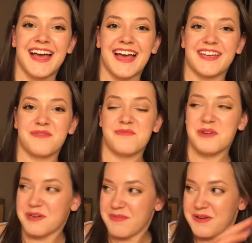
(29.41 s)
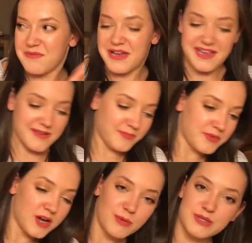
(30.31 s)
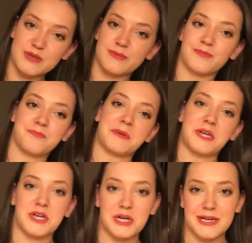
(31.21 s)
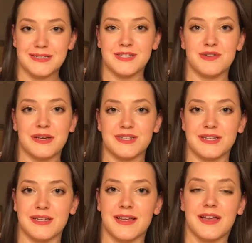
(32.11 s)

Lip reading: I can work my way up to my current situation